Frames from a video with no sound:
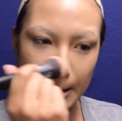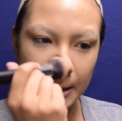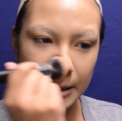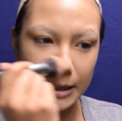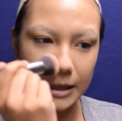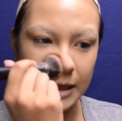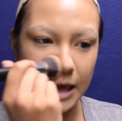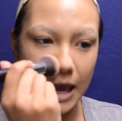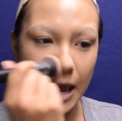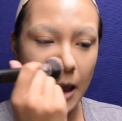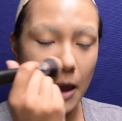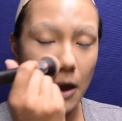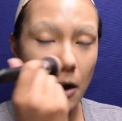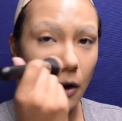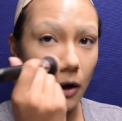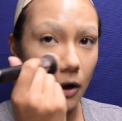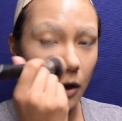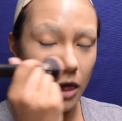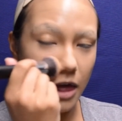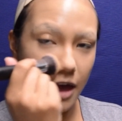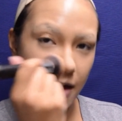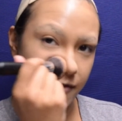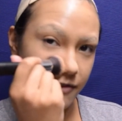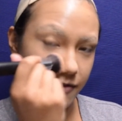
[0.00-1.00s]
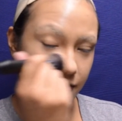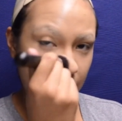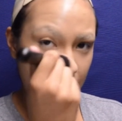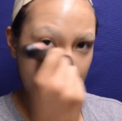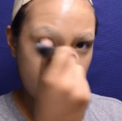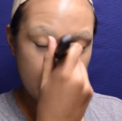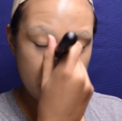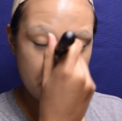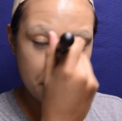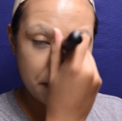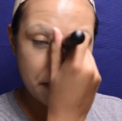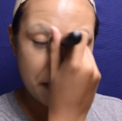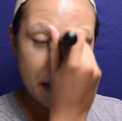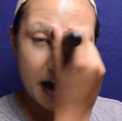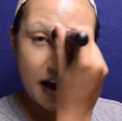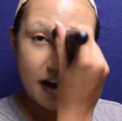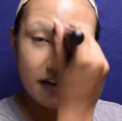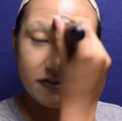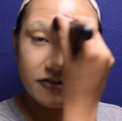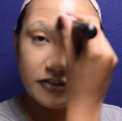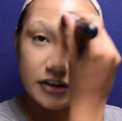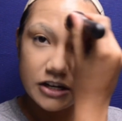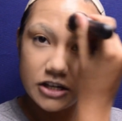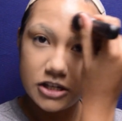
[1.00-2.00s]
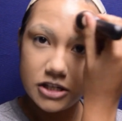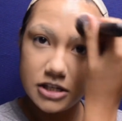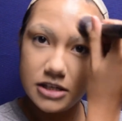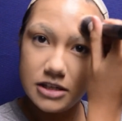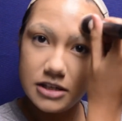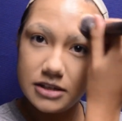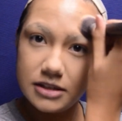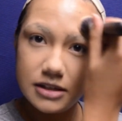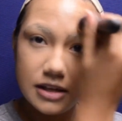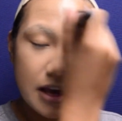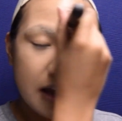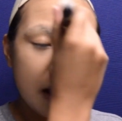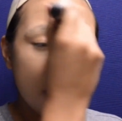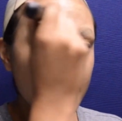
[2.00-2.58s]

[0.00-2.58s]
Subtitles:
they all have very matte finishes.